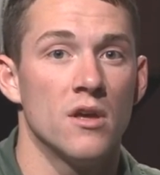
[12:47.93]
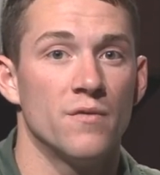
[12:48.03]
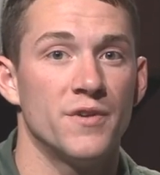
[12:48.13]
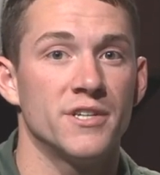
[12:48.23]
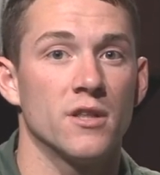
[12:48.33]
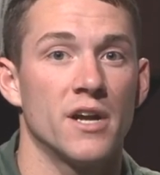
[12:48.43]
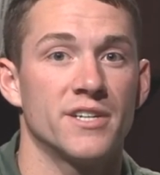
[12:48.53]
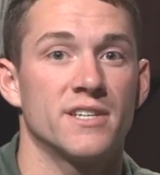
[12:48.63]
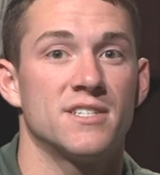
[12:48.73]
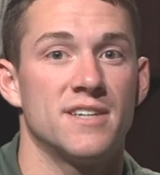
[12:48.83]

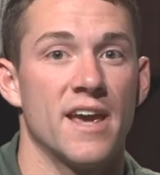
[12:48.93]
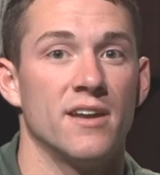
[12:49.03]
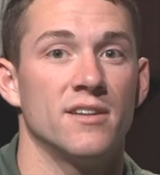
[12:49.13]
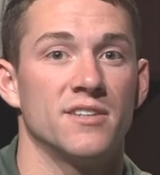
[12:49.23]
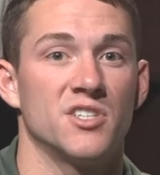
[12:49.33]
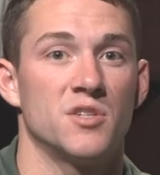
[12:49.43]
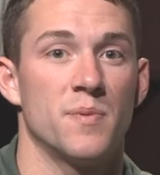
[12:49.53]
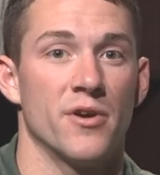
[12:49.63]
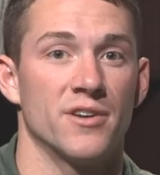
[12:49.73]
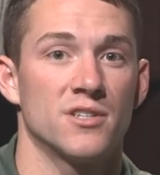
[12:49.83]
physiologic state is
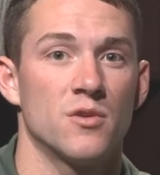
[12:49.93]
experienced